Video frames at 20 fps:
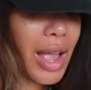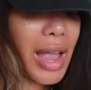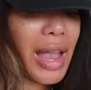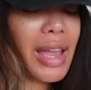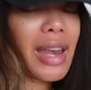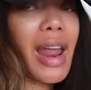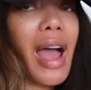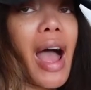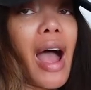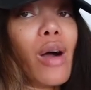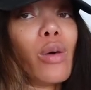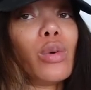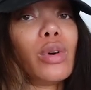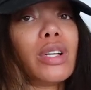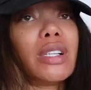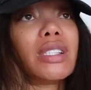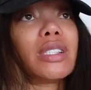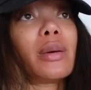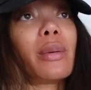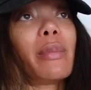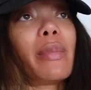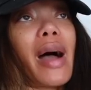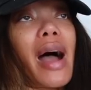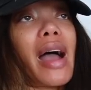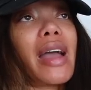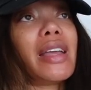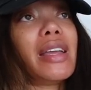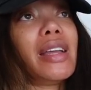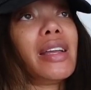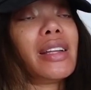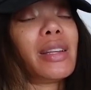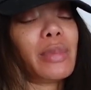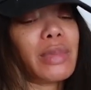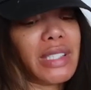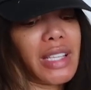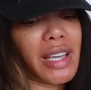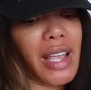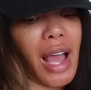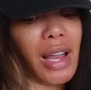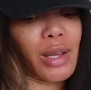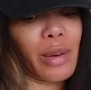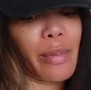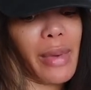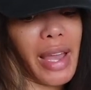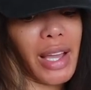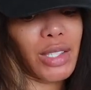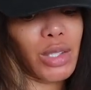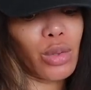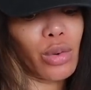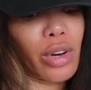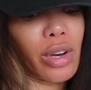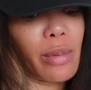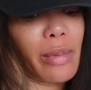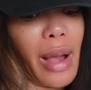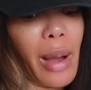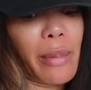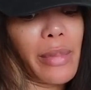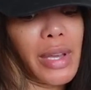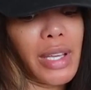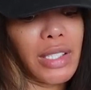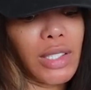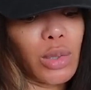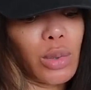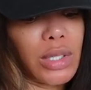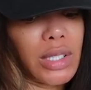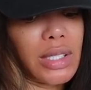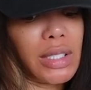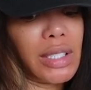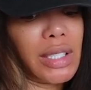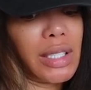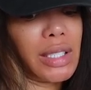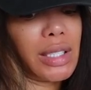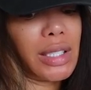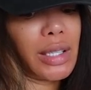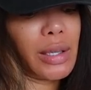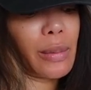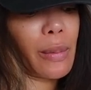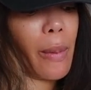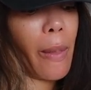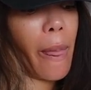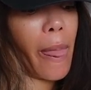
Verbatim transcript: And I was buying, let me tell y'all a backstory about me and Twisted Lily.